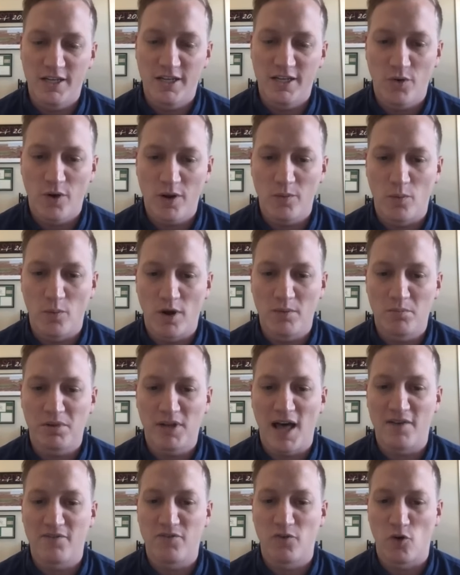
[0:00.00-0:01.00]
uh, join
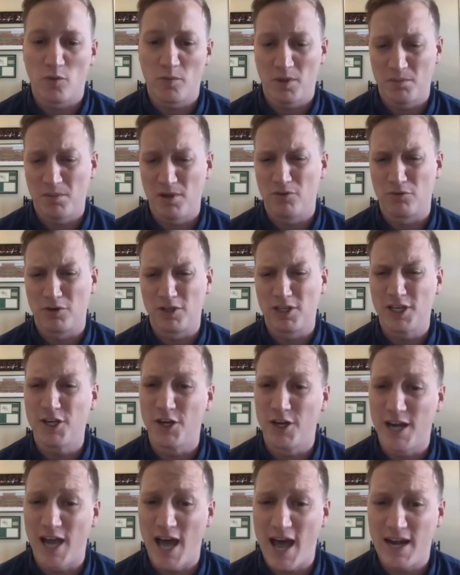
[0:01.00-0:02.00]
one platform and be
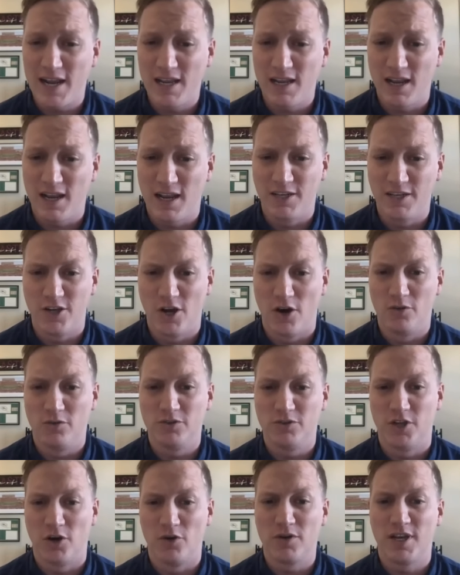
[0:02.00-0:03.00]
really good at it and
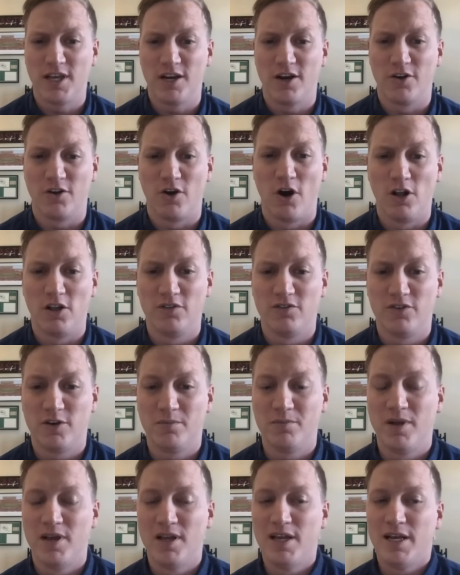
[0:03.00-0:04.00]
don't don't get on all of
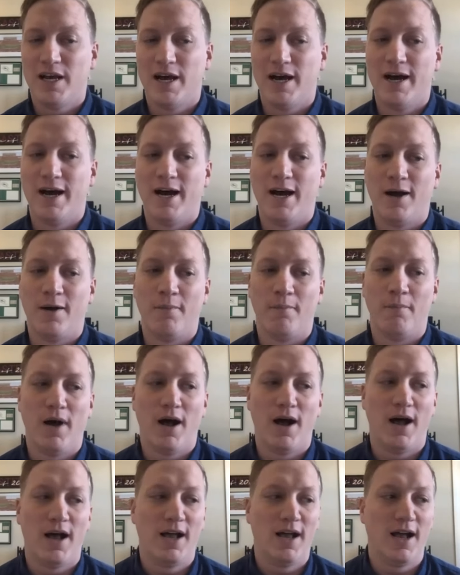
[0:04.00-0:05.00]
them
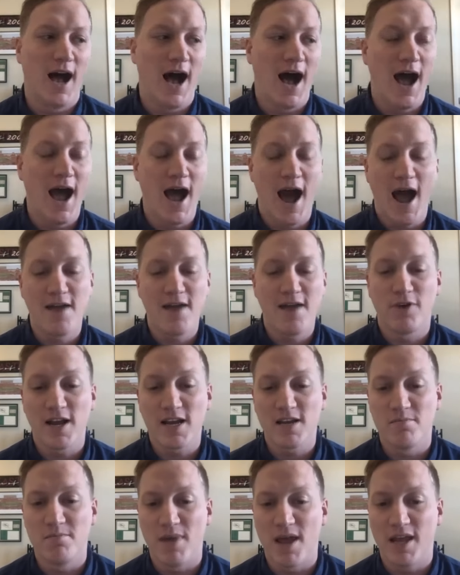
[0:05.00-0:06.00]
um, I, I,
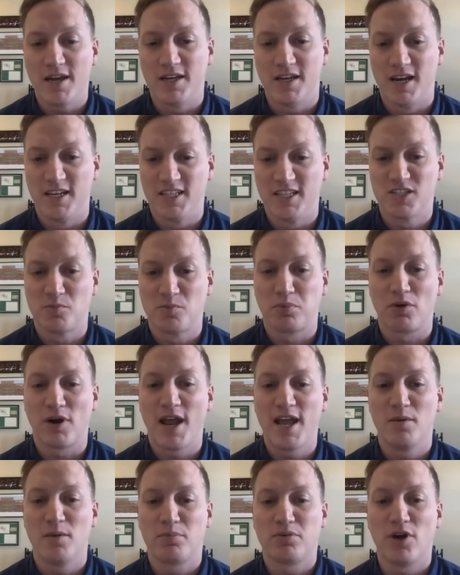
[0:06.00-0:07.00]
recommend a
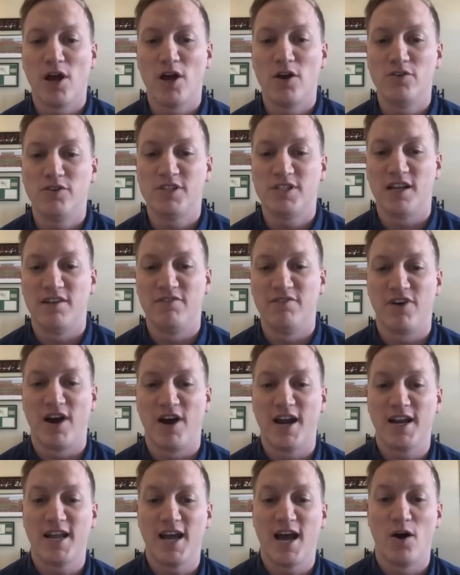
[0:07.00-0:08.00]
spray approach and
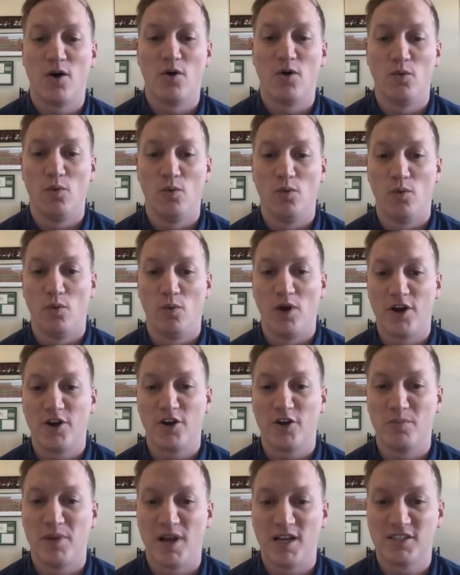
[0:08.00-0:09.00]
finding out
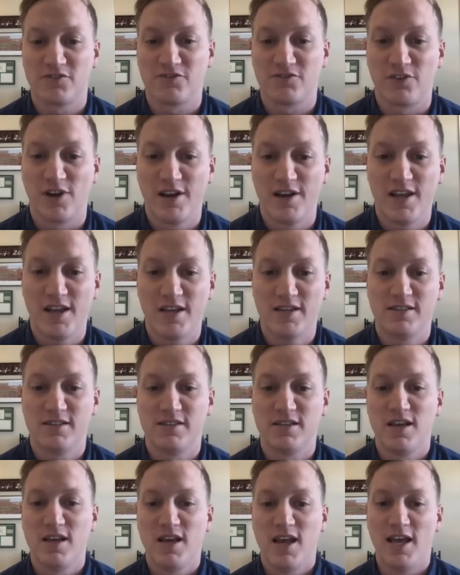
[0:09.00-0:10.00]
where your best friend
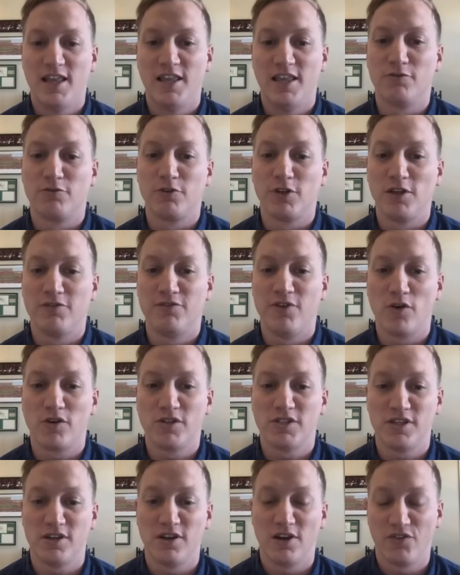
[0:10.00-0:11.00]
is and then really
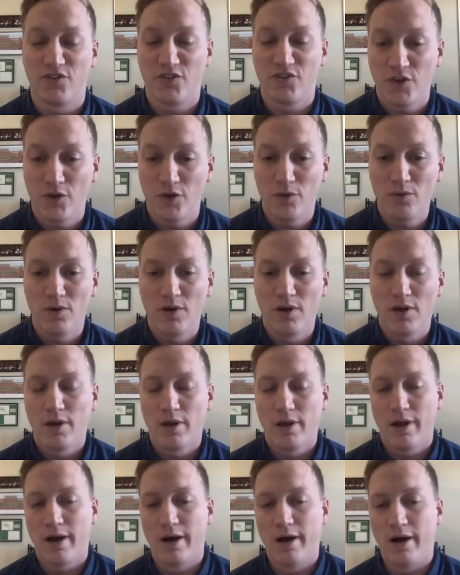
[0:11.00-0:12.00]
focusing on two